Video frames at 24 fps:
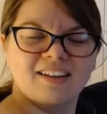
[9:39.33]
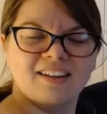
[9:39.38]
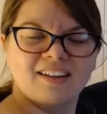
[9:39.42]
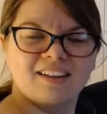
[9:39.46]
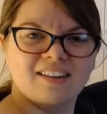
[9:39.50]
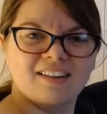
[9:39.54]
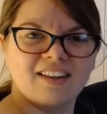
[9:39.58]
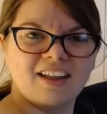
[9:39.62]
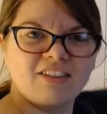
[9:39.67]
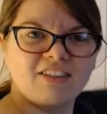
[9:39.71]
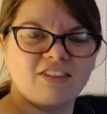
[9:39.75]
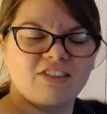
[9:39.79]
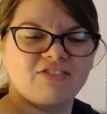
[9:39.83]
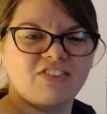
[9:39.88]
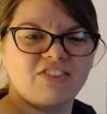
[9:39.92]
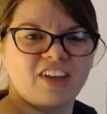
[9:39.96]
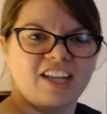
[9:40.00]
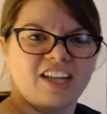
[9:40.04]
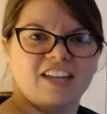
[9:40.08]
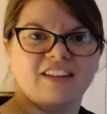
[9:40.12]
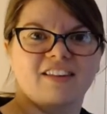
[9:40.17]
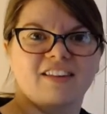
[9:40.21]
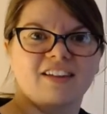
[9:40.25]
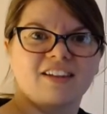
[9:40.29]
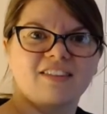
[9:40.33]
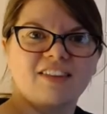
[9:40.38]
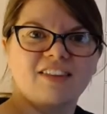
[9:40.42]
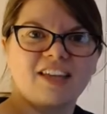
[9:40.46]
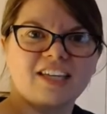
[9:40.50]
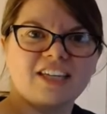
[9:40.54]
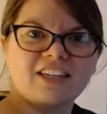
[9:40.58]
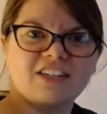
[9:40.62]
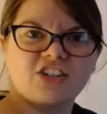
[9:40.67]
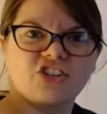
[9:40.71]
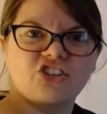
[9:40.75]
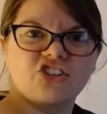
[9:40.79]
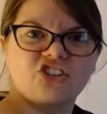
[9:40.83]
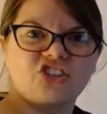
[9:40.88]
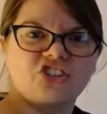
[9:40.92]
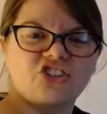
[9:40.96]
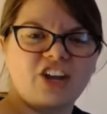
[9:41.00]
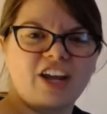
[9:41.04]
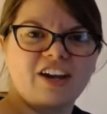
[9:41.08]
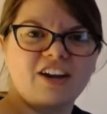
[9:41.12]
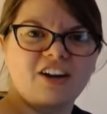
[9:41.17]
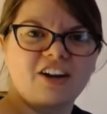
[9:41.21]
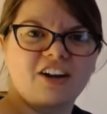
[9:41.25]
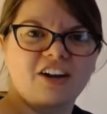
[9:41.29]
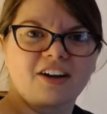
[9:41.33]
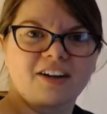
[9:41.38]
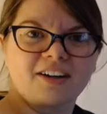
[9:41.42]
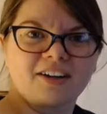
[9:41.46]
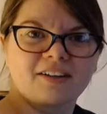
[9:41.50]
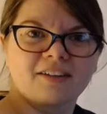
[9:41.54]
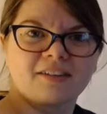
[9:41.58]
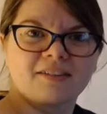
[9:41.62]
That's fun. They get to share.